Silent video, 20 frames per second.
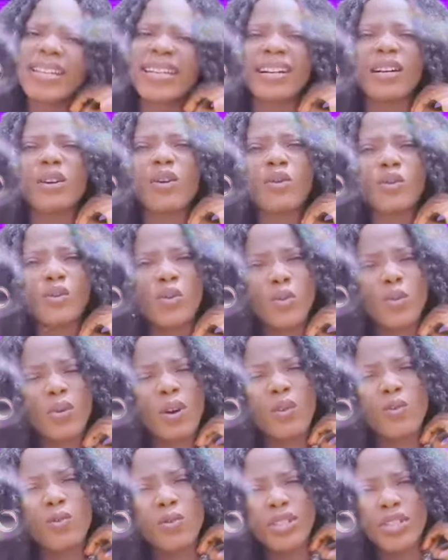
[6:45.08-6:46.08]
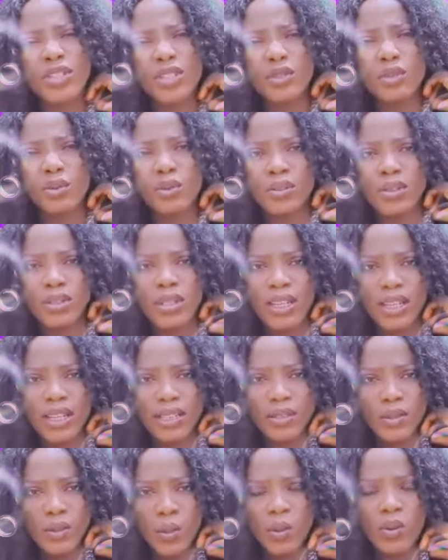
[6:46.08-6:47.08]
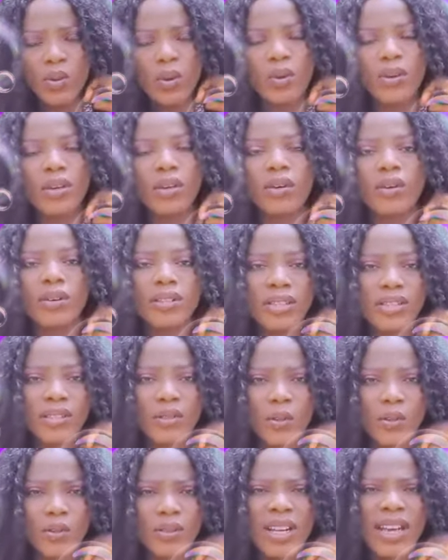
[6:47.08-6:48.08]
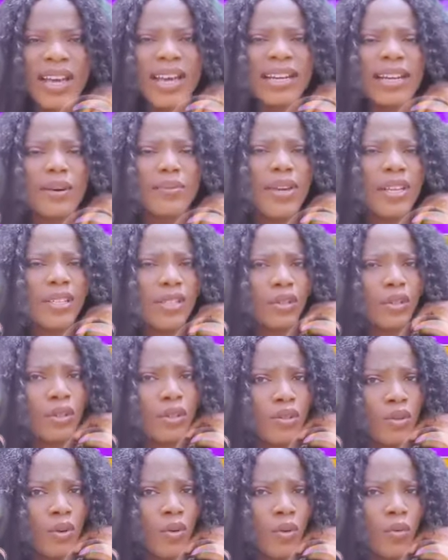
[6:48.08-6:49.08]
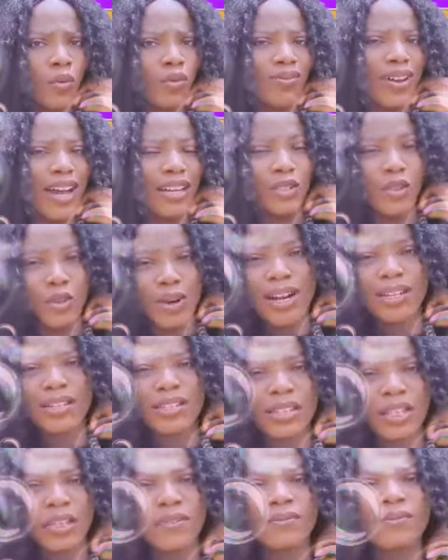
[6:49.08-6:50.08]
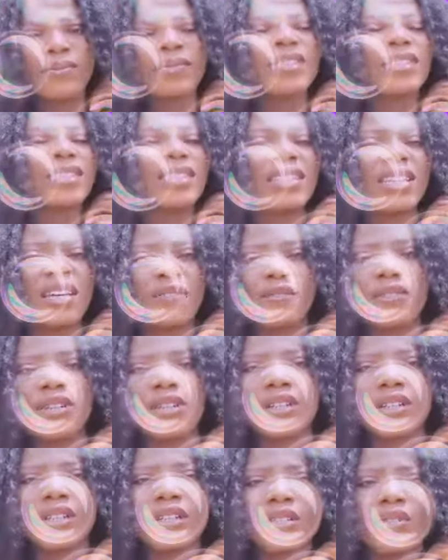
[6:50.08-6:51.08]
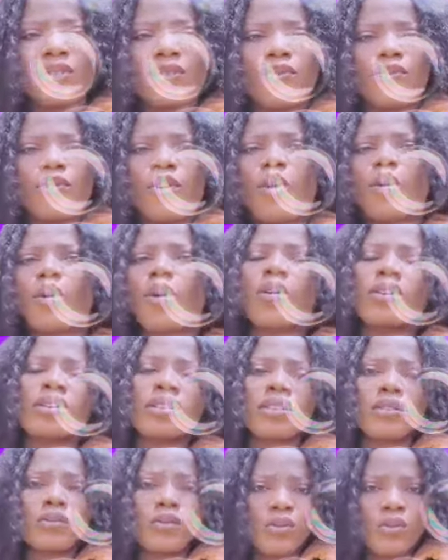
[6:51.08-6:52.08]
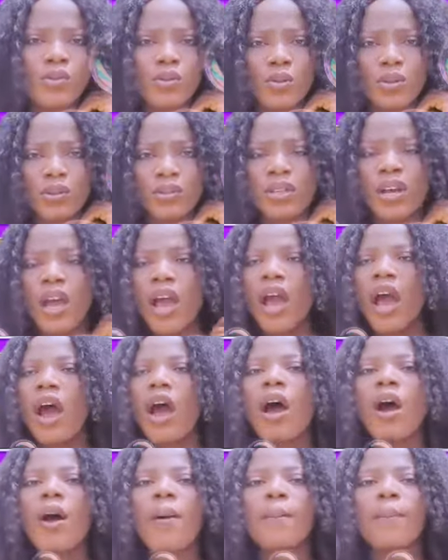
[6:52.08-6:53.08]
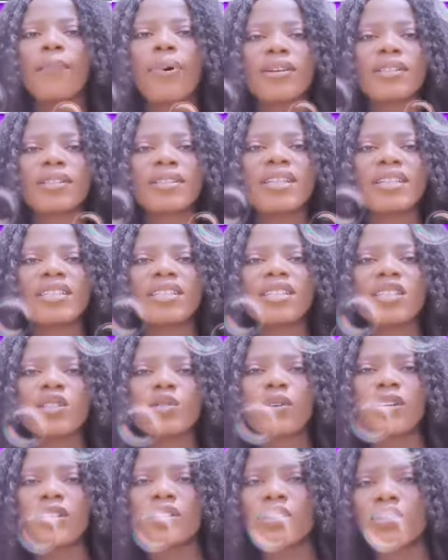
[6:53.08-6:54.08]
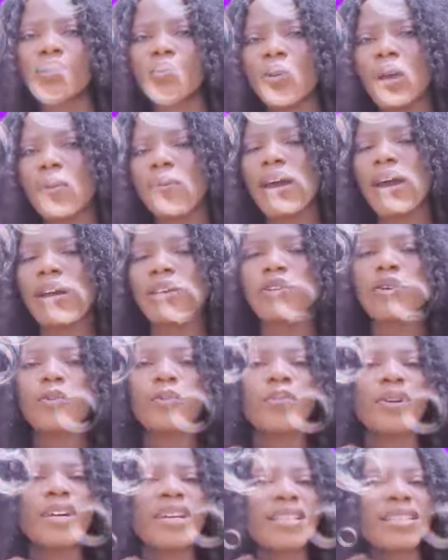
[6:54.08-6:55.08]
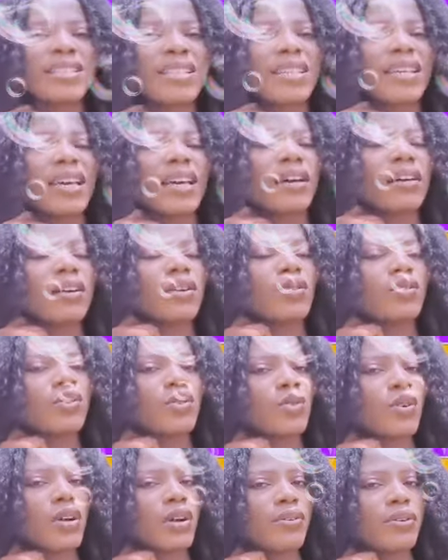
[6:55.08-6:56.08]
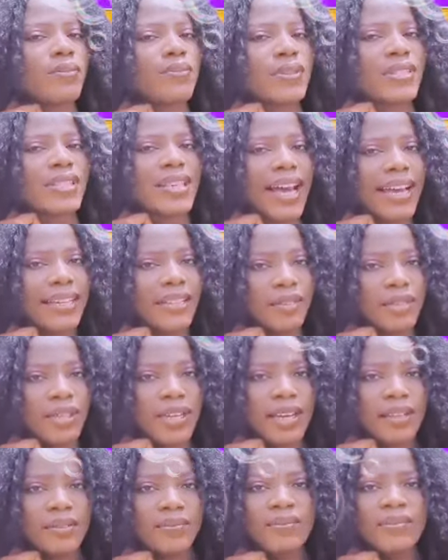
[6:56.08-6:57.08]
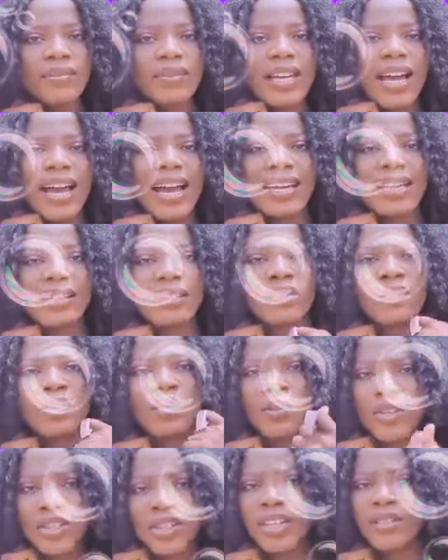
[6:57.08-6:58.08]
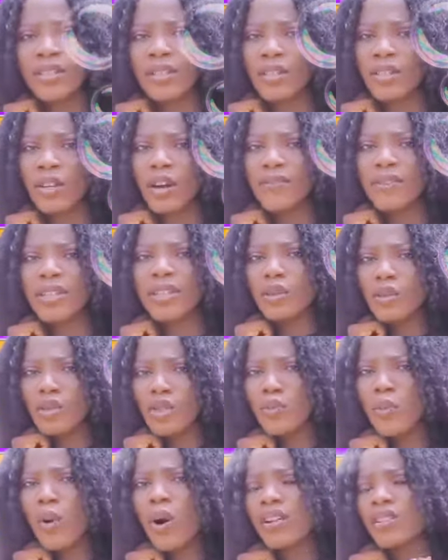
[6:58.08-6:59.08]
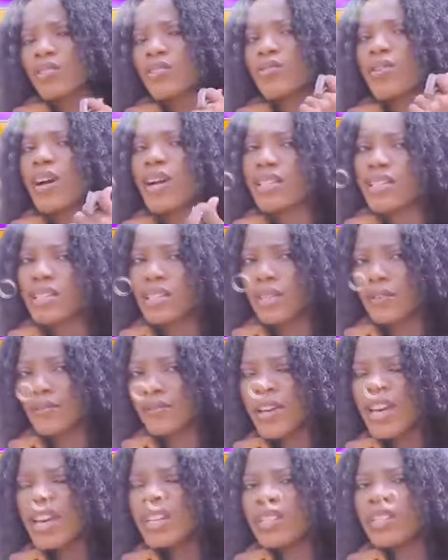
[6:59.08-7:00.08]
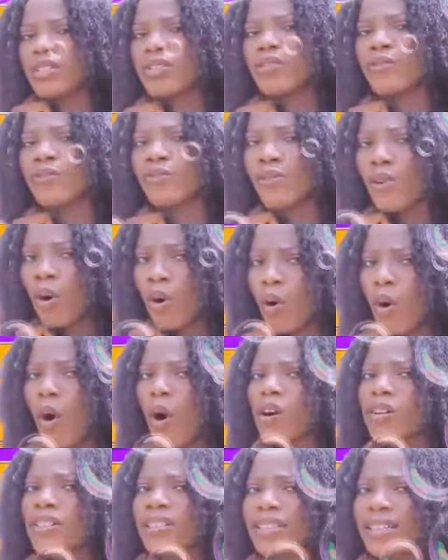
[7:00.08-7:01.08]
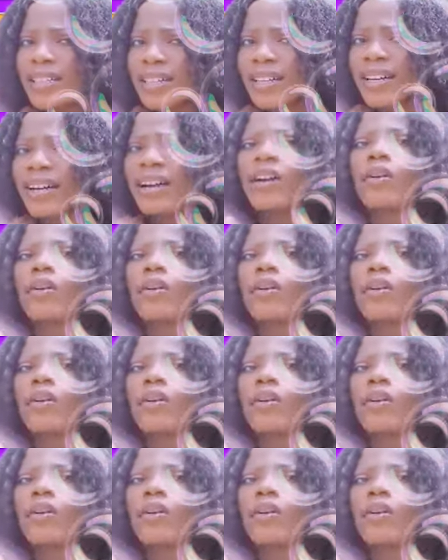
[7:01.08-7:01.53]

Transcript: that goes well with your skin tone or your undertone and makes you look so attractive, definitely you fall on the cool tone. But in a situation whereby you placing a gold jewelry beside your neck and looking at yourself, it looks more attractive, then you fall under